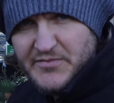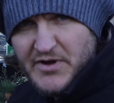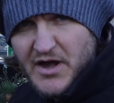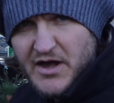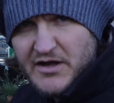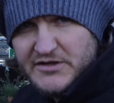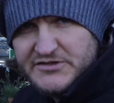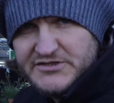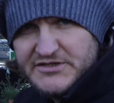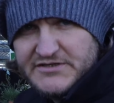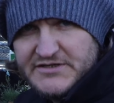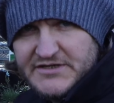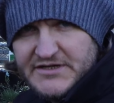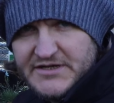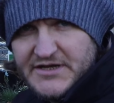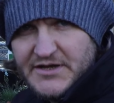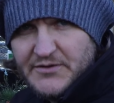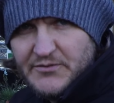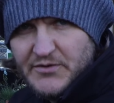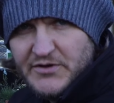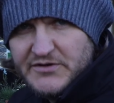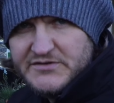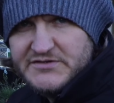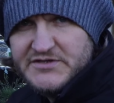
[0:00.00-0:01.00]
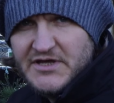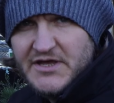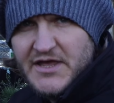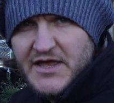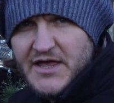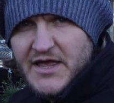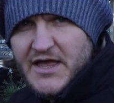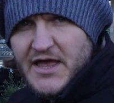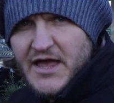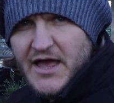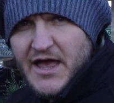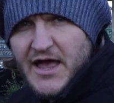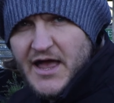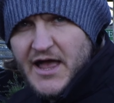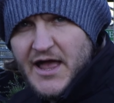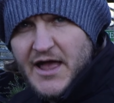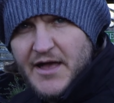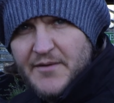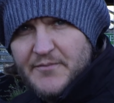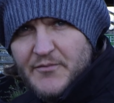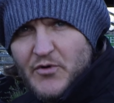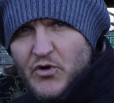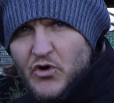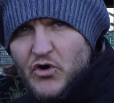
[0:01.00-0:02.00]
March, I think it was.
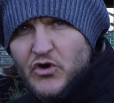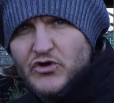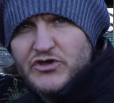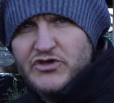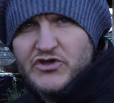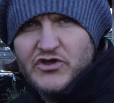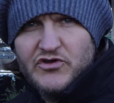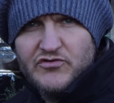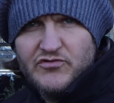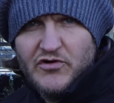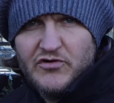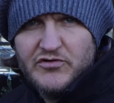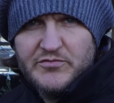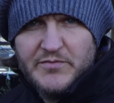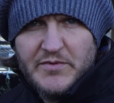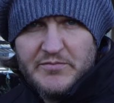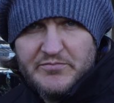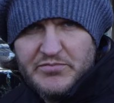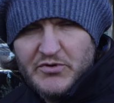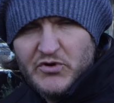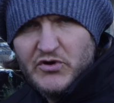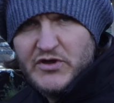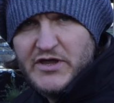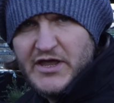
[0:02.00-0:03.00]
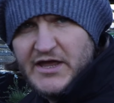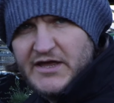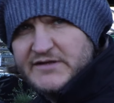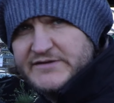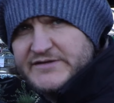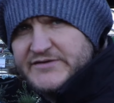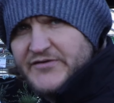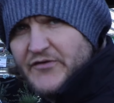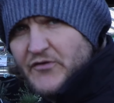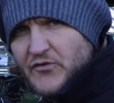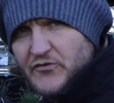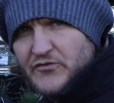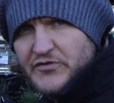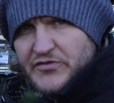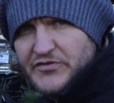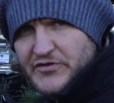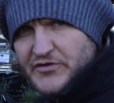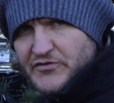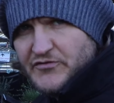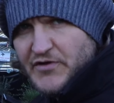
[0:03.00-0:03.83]
Or you can grow them in buckets or in the